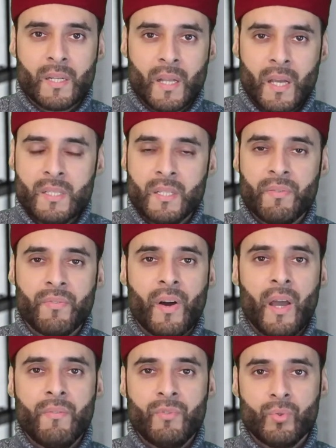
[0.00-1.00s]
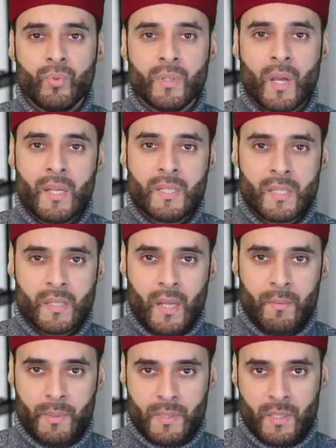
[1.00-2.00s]
95 to
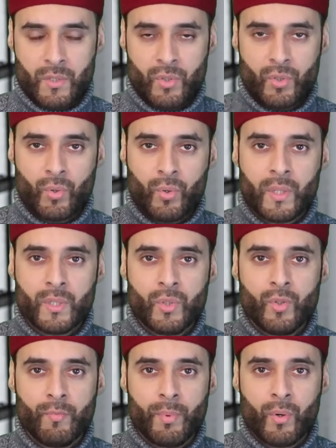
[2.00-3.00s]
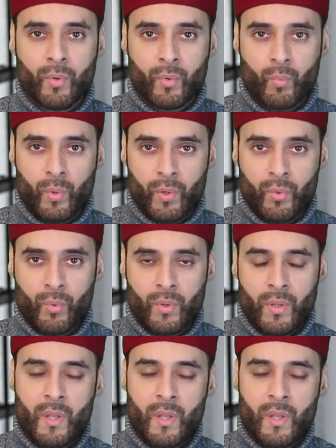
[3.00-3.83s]
99% sure that you've broken wudu,